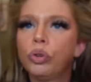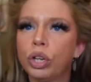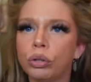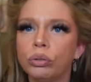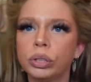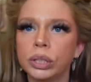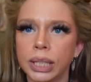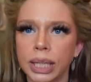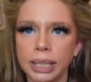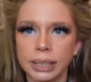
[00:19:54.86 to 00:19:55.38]

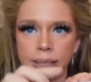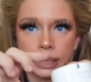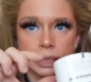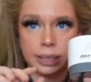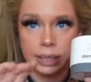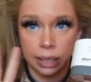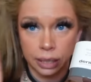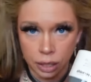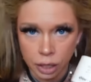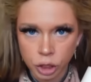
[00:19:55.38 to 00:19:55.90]
use this
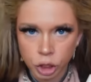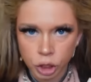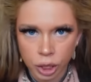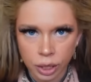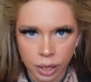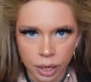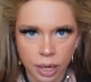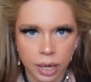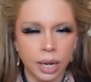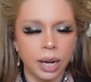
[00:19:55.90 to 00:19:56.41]

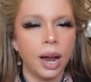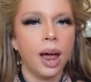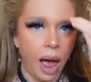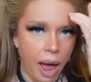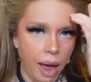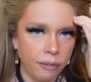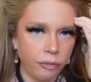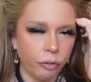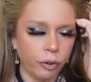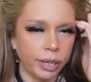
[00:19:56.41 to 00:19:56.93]
diligently
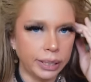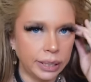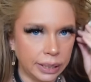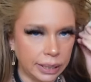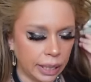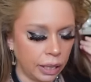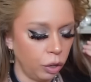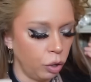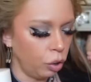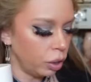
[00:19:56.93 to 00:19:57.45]
every
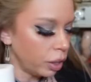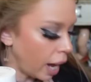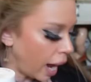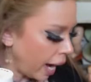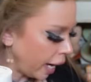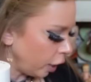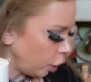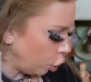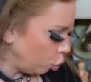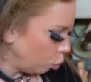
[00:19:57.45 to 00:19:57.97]
single
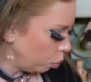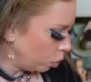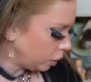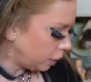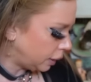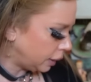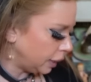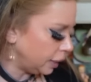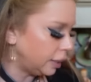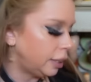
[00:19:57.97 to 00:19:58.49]
night, you will
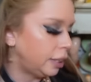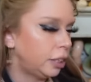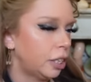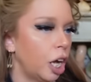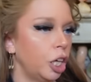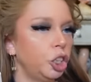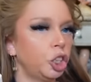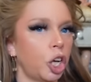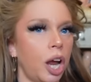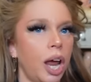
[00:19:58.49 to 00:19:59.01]
see
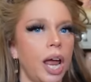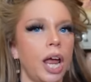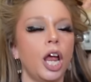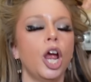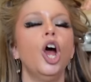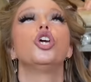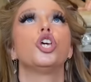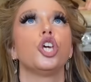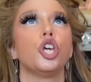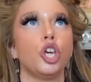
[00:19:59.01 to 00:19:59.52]
such a
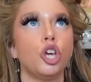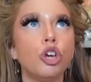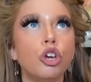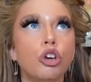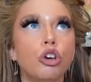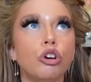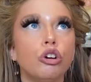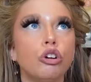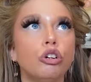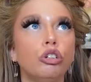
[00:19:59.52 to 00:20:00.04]

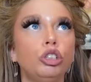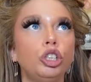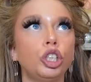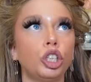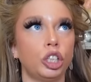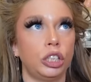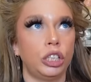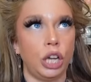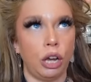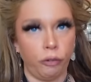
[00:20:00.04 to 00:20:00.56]
huge
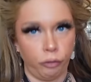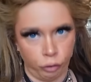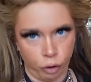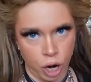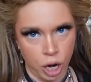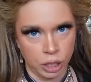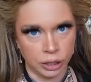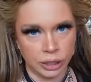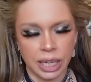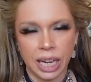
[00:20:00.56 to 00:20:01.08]

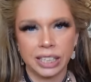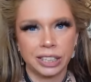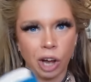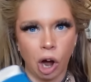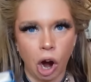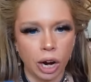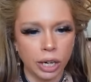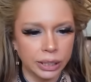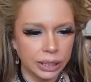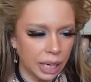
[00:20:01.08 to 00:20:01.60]
difference. It's
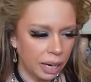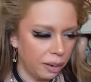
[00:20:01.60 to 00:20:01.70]
hard to